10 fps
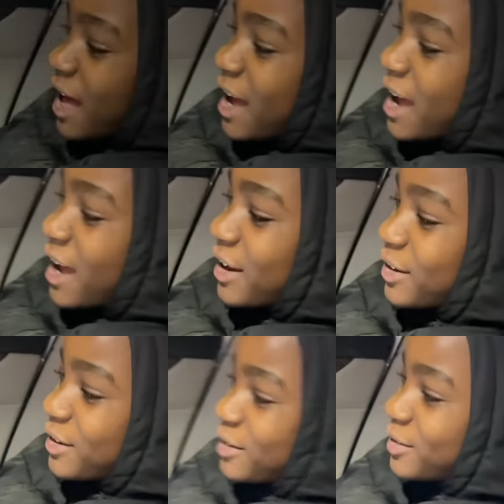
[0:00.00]

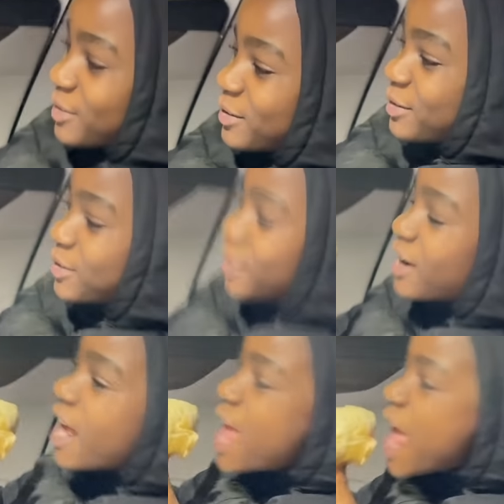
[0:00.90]
Jamir eating
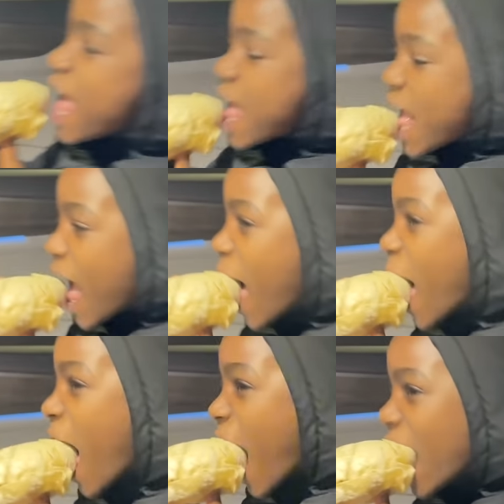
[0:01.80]
burrito.
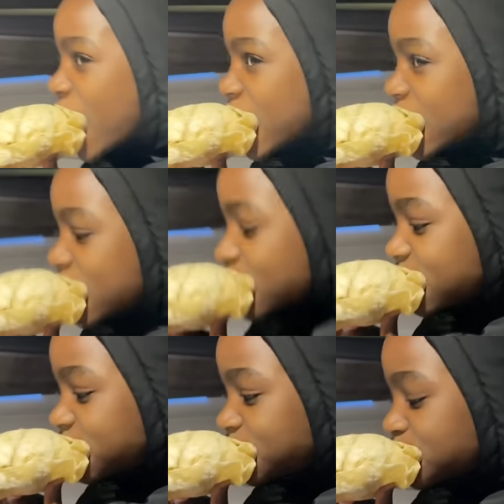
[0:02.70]
But close
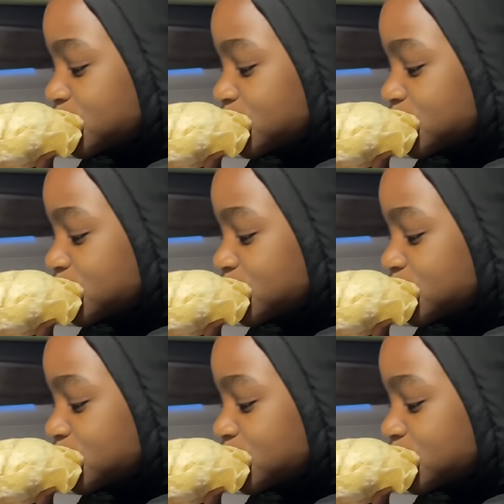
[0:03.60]
to it.